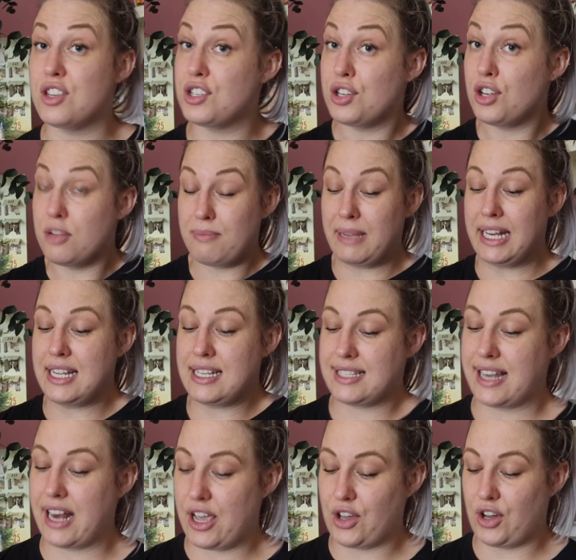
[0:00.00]
two minis
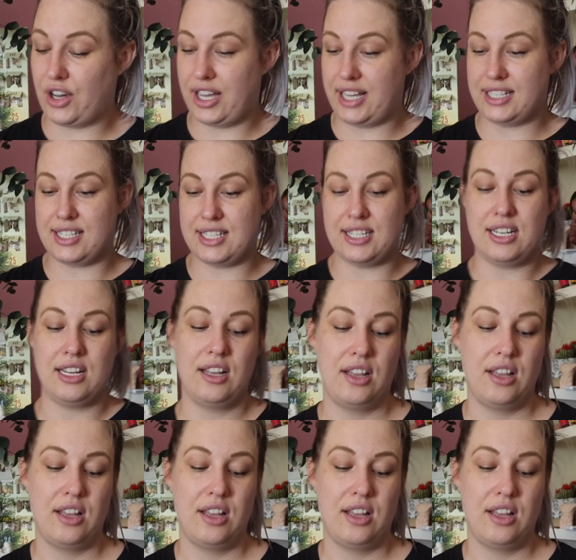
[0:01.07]
that I got